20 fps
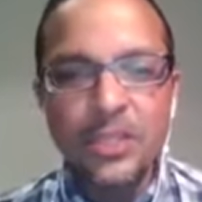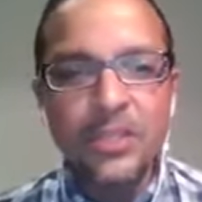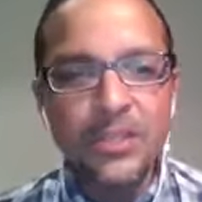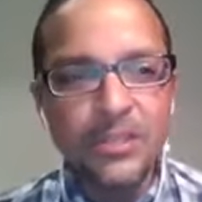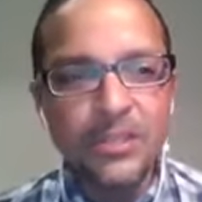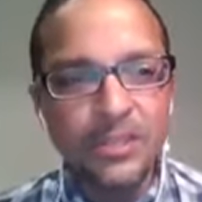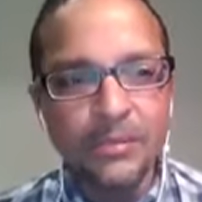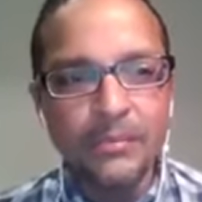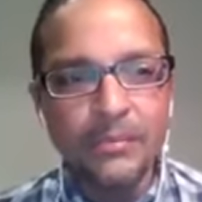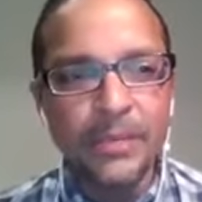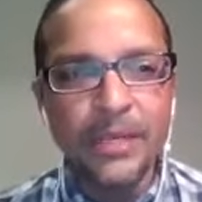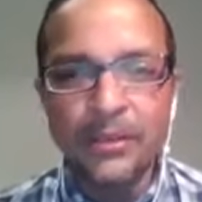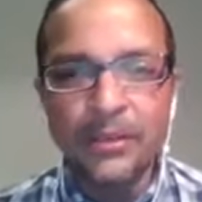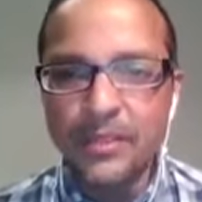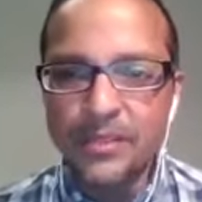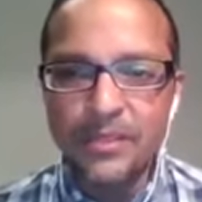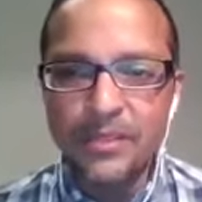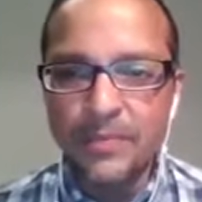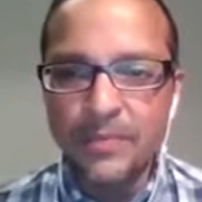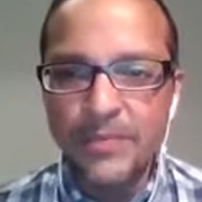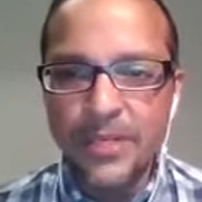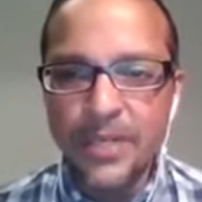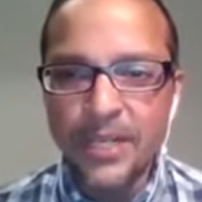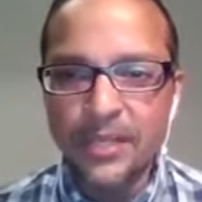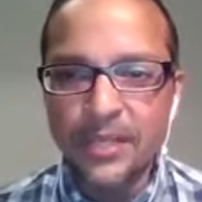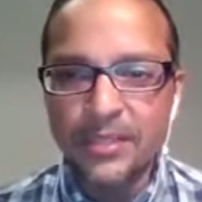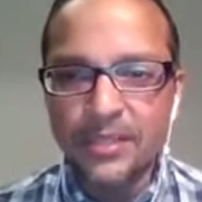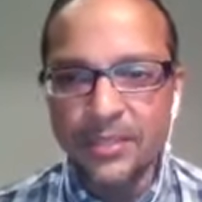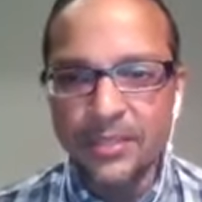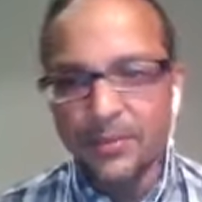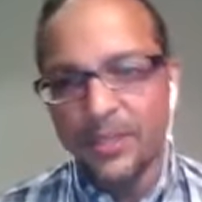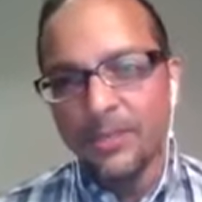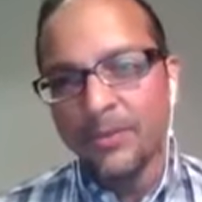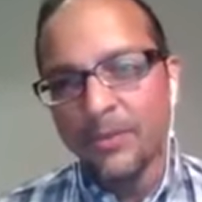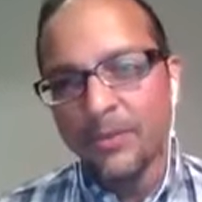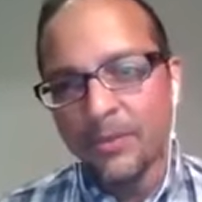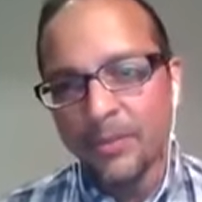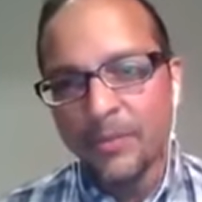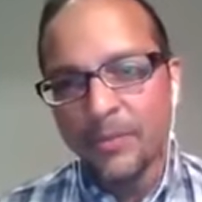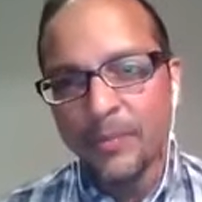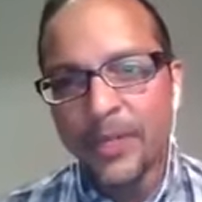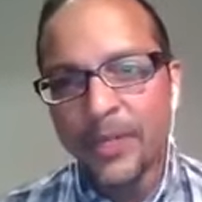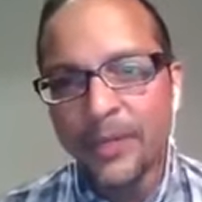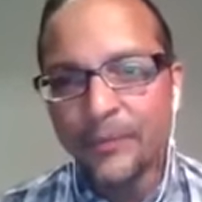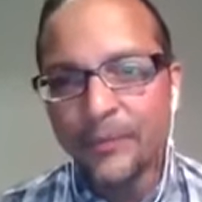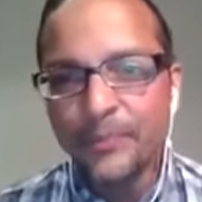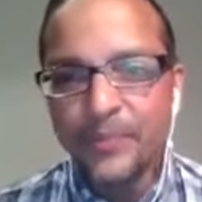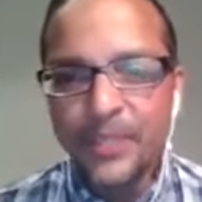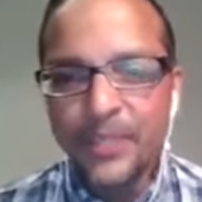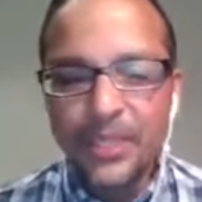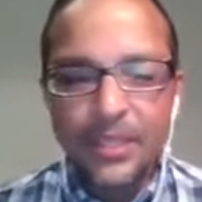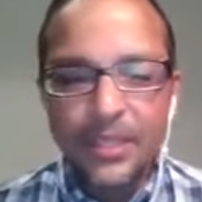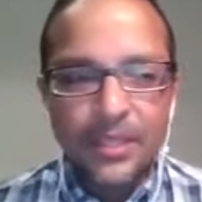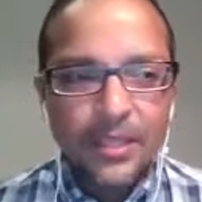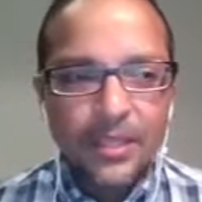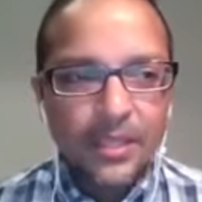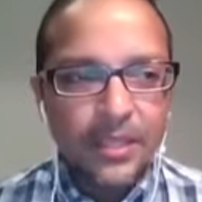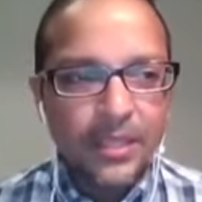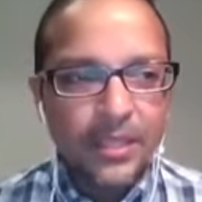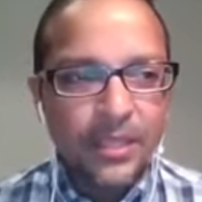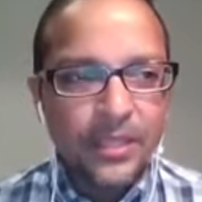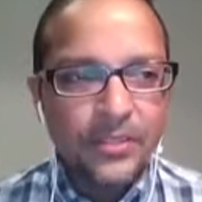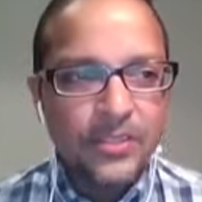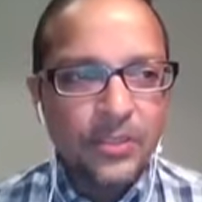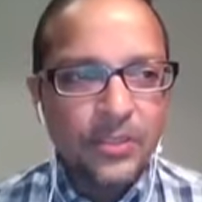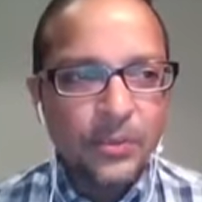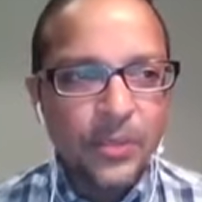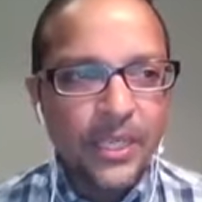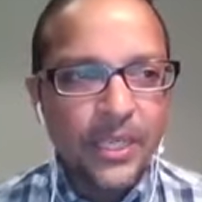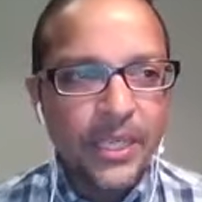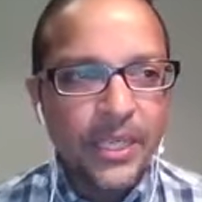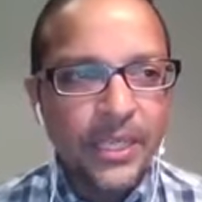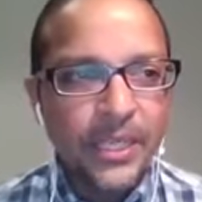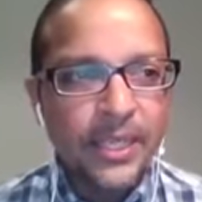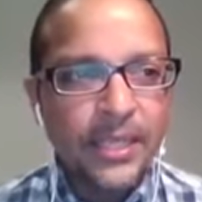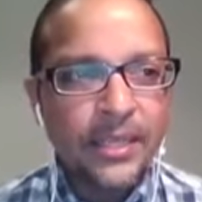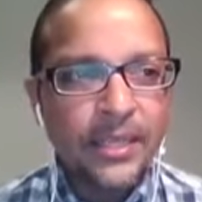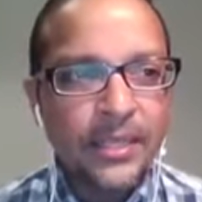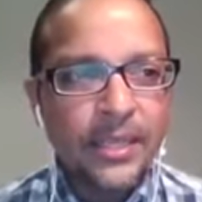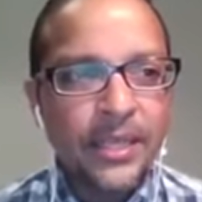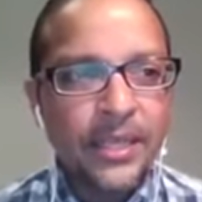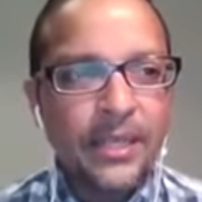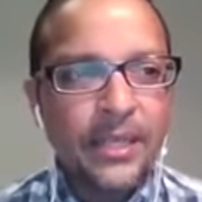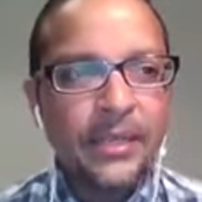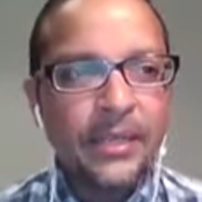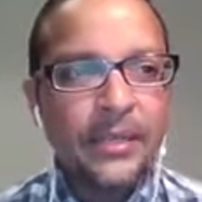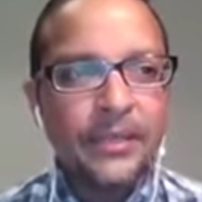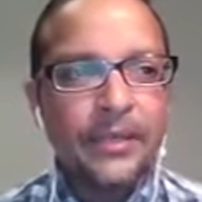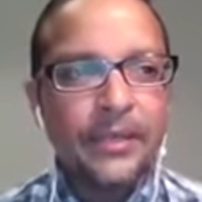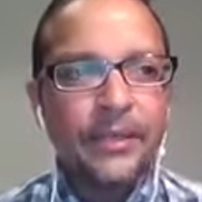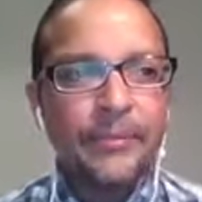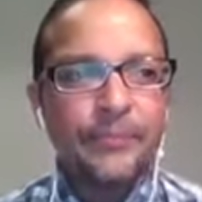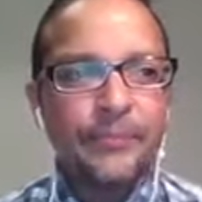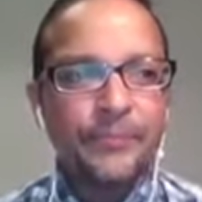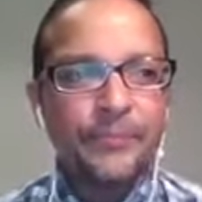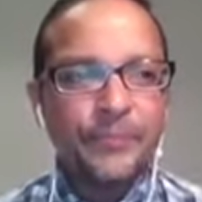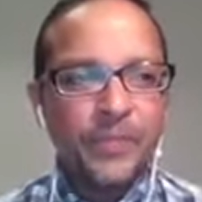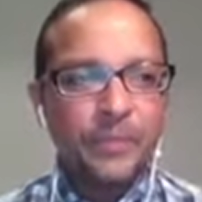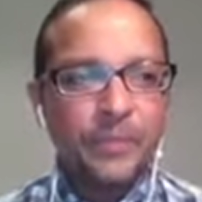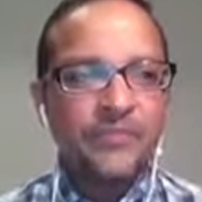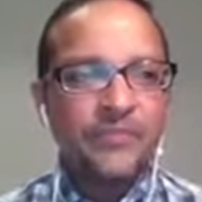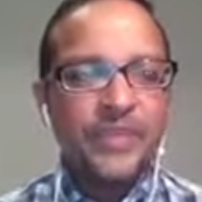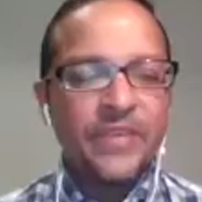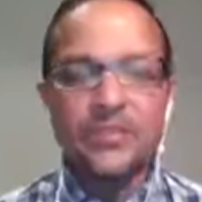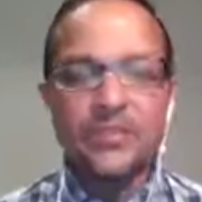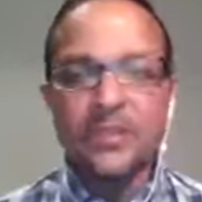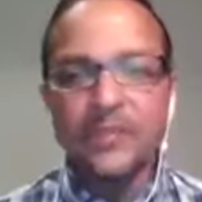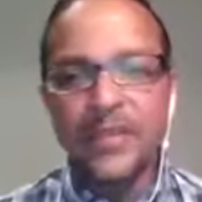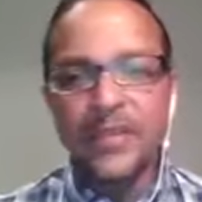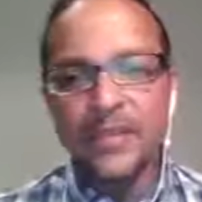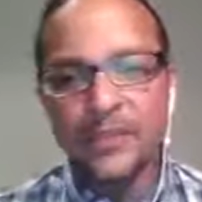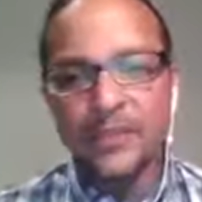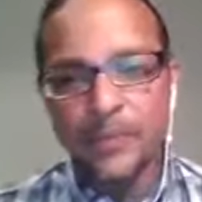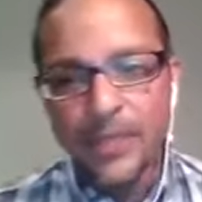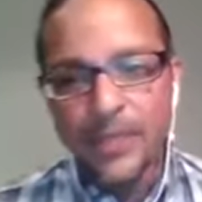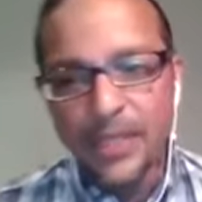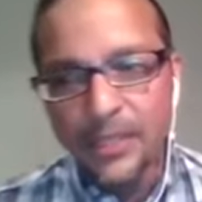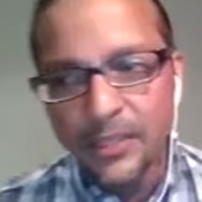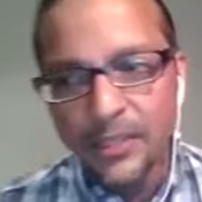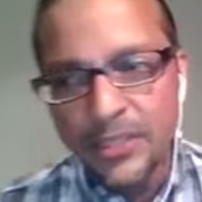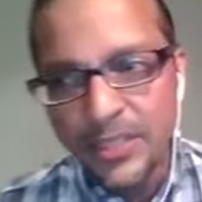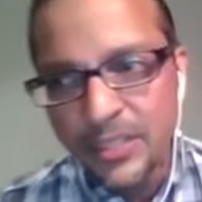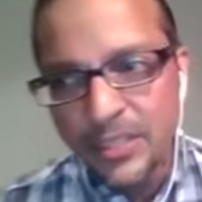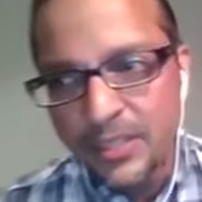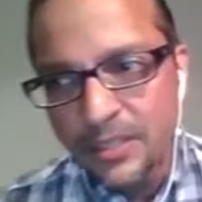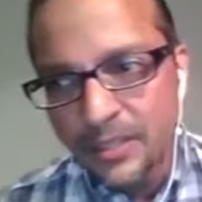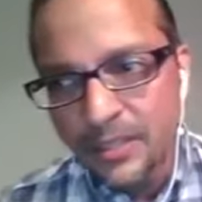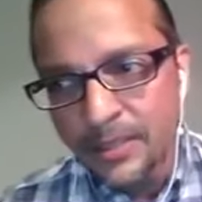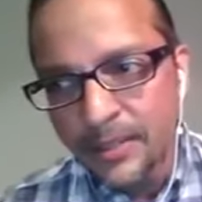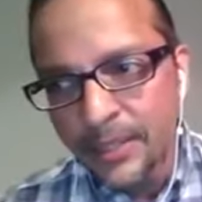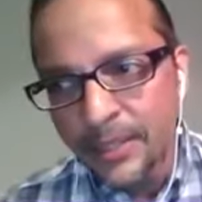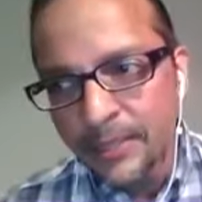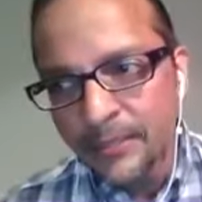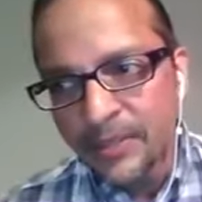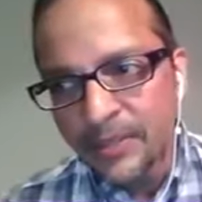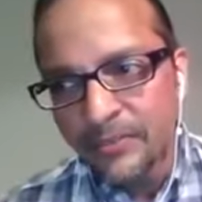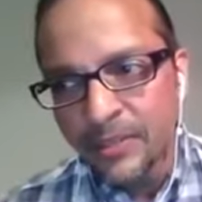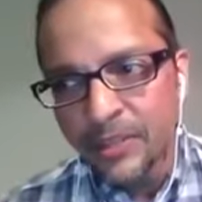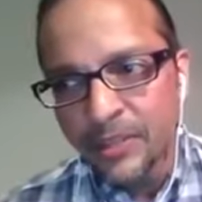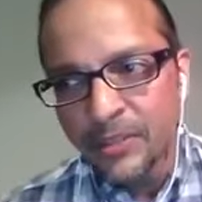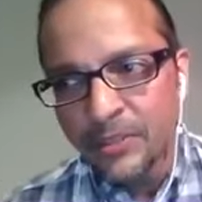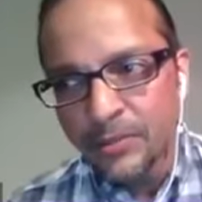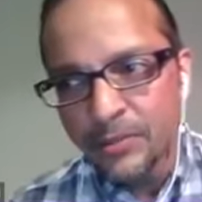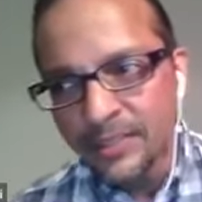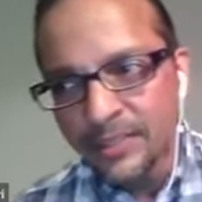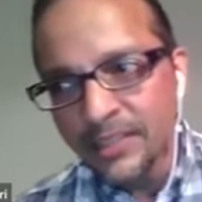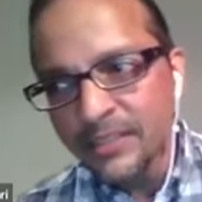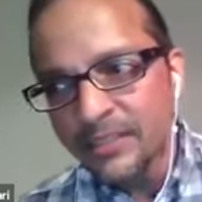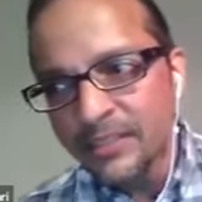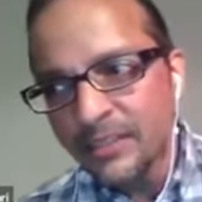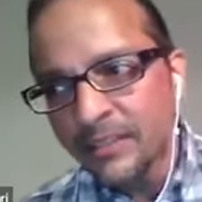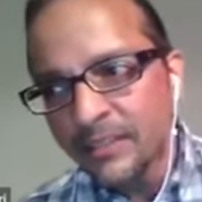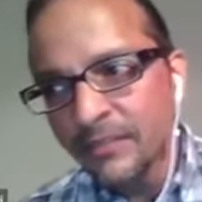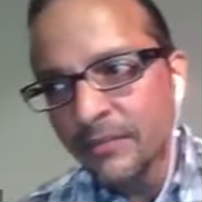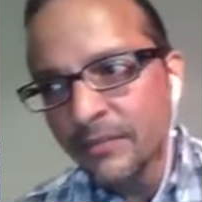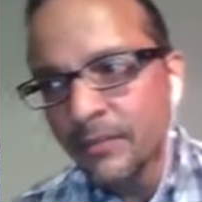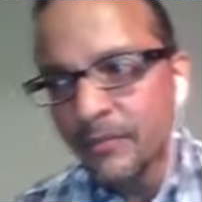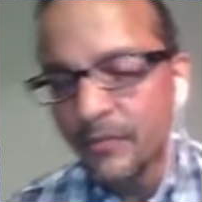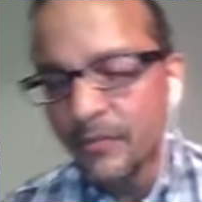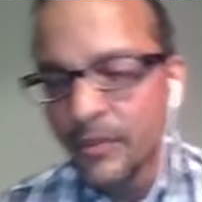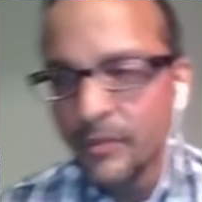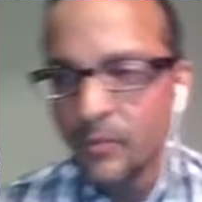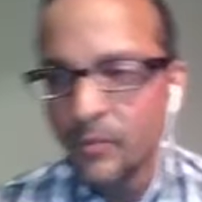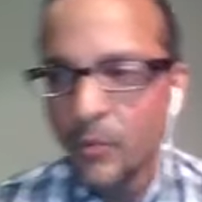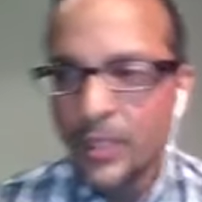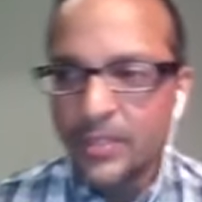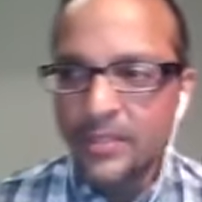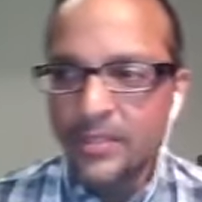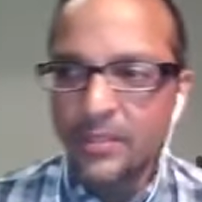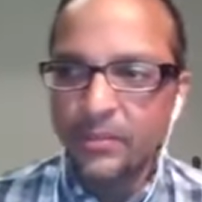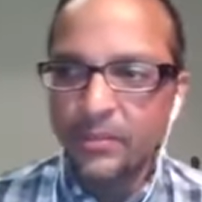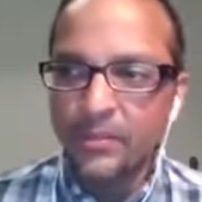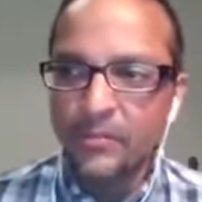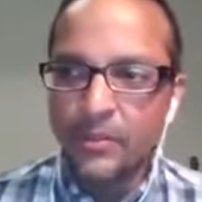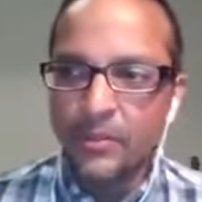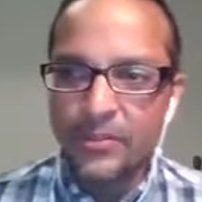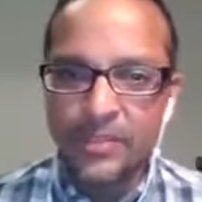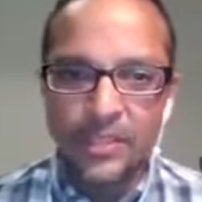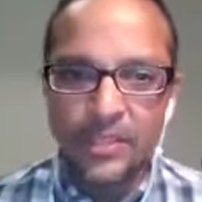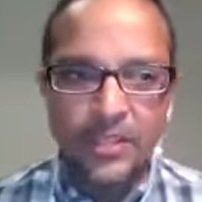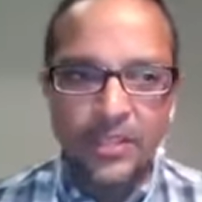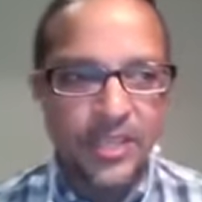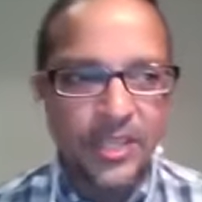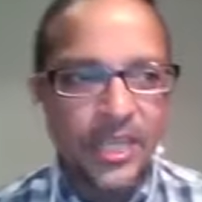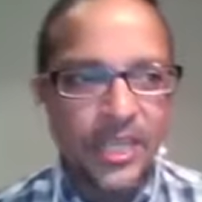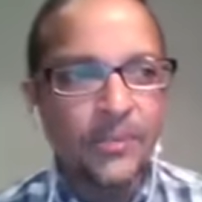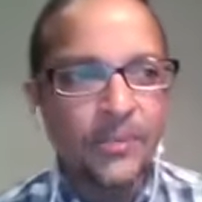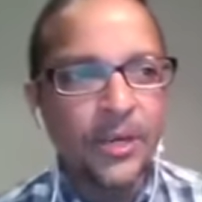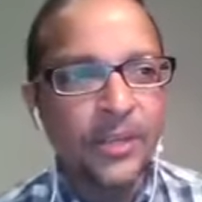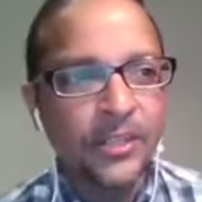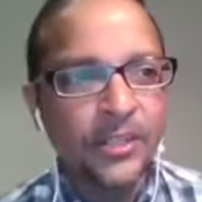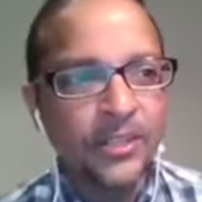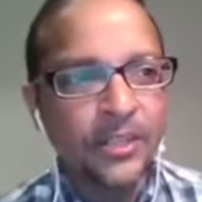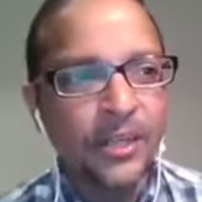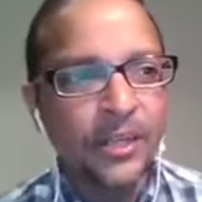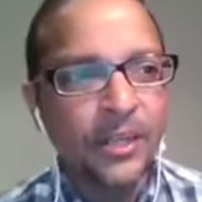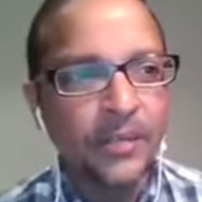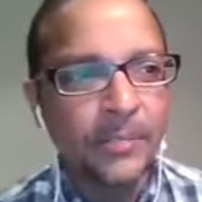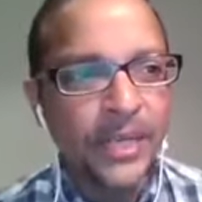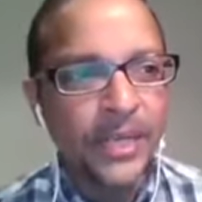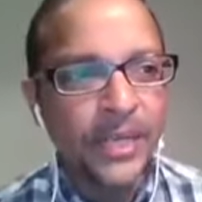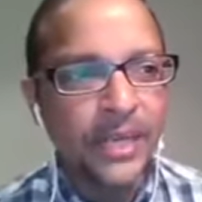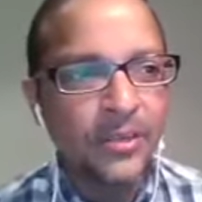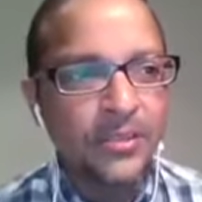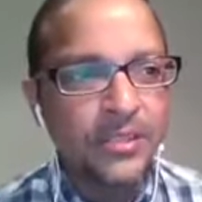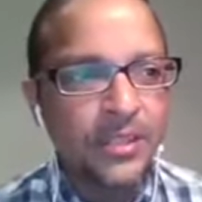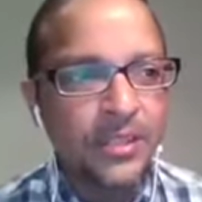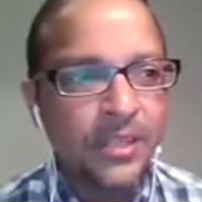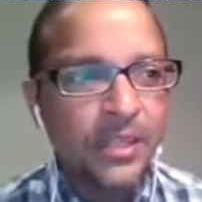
us about a subject that we know a little about. So we had a professor of anthropology, my friend Julie Lesnick from Wayne State University. She came on to talk about